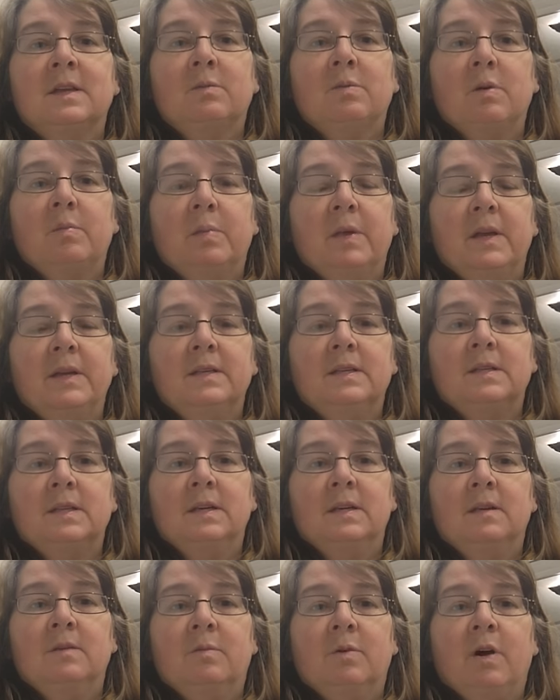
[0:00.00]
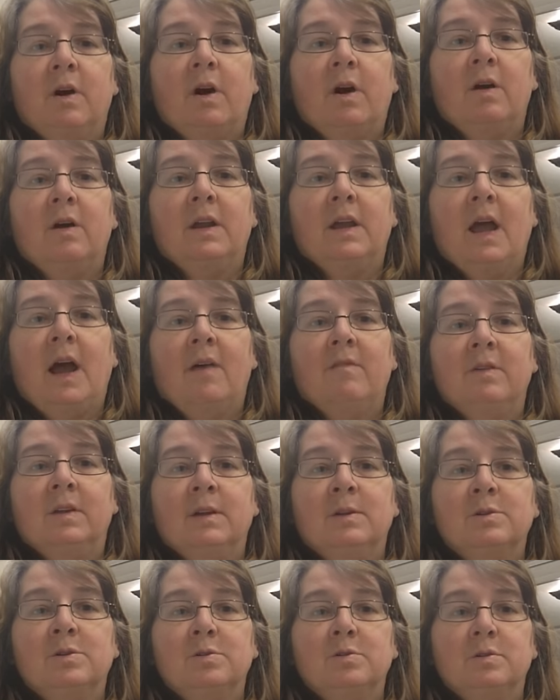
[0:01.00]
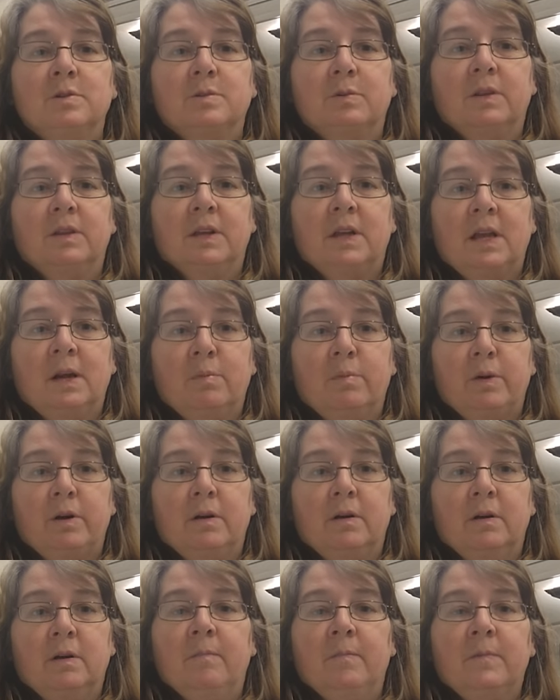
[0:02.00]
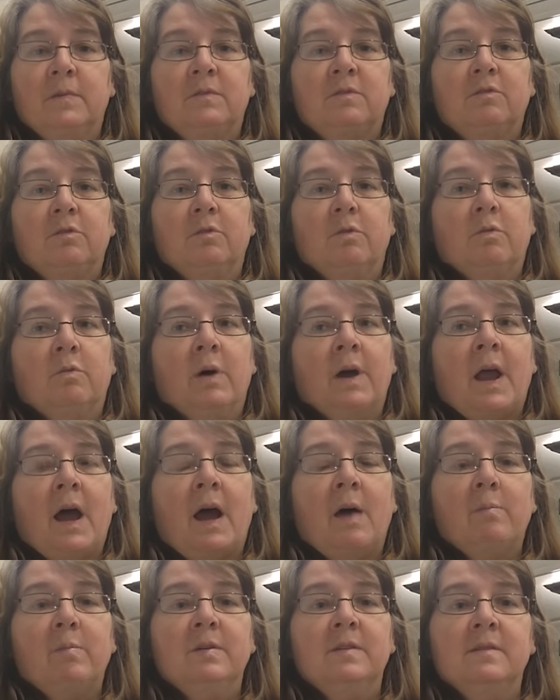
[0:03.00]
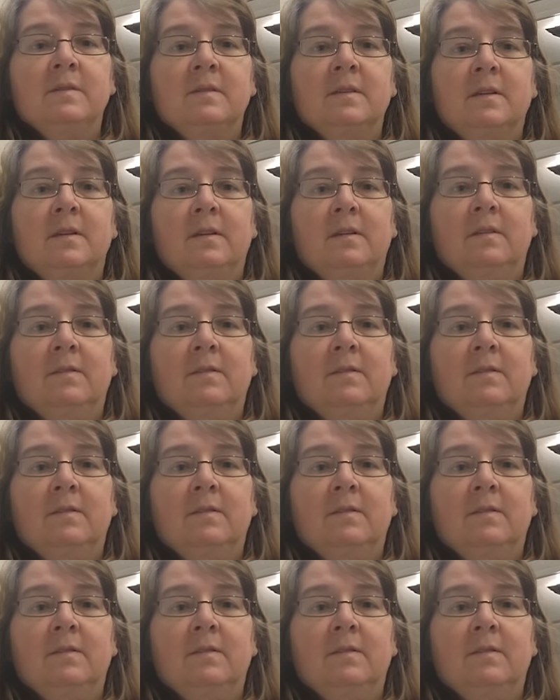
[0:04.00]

replaced it, and we're already having issues with the camper. So, what happens in